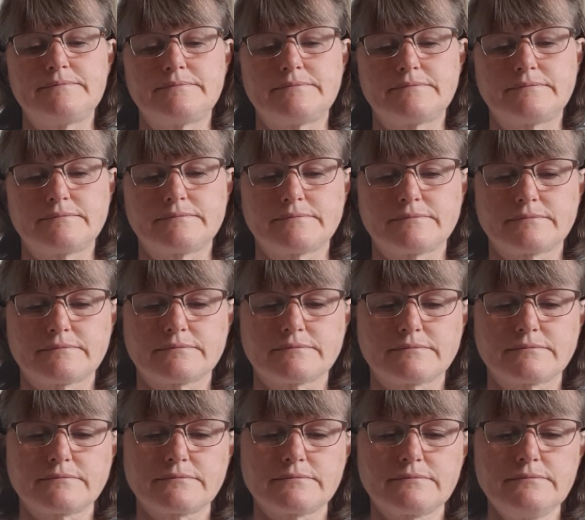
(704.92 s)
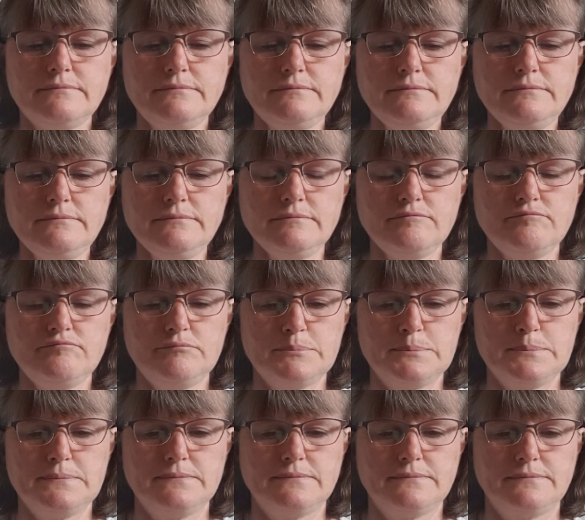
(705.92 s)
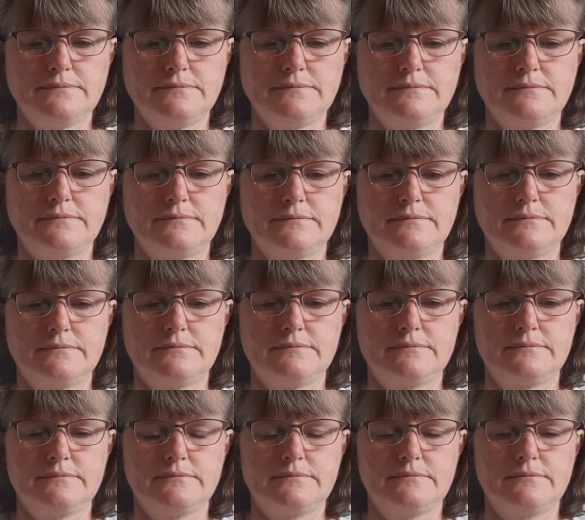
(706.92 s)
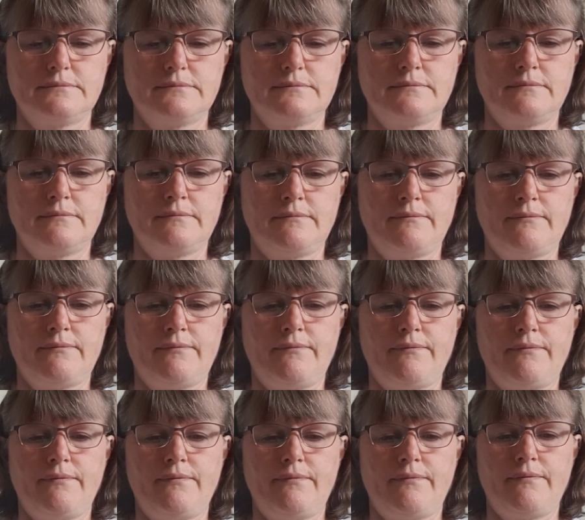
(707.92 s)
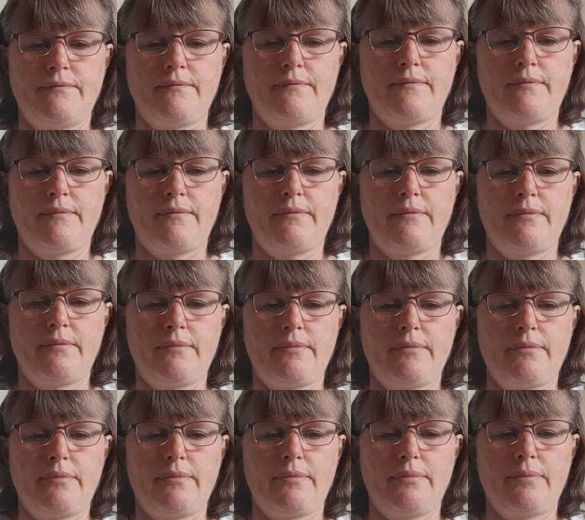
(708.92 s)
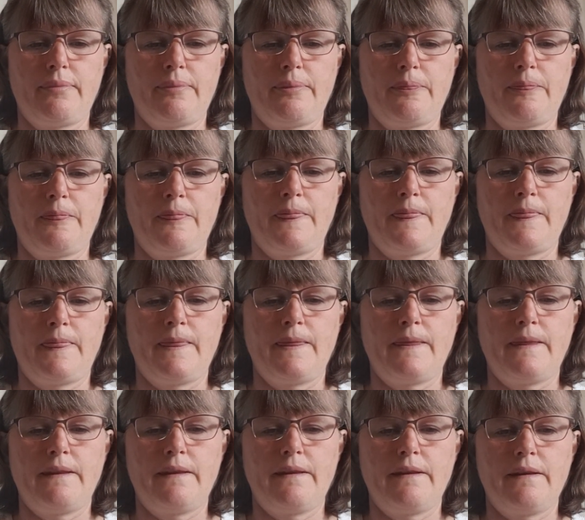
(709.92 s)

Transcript: (no one is talking)